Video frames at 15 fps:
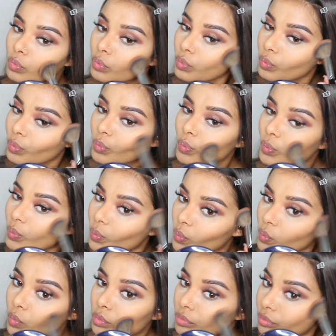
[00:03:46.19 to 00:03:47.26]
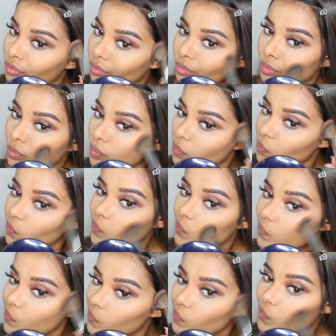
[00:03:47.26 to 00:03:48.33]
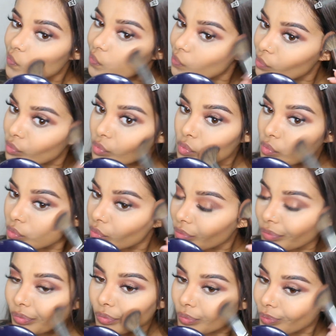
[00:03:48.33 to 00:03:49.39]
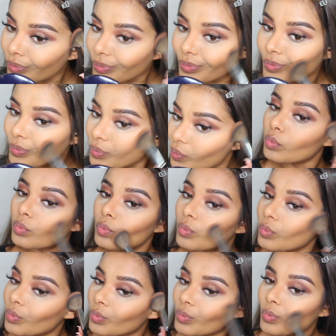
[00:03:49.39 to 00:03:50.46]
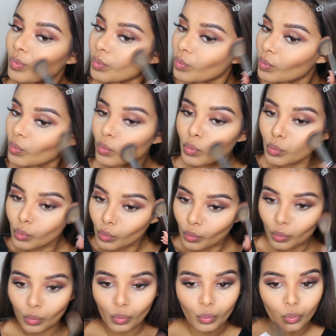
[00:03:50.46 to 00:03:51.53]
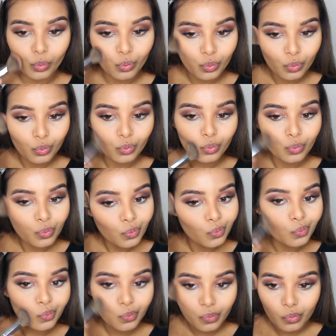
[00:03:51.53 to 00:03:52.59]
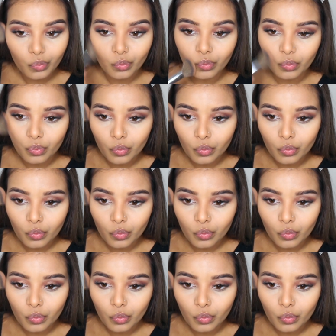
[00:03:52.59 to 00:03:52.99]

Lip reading: guys, I had to take out like 5 minutes of footage because that's how much I bronze. I am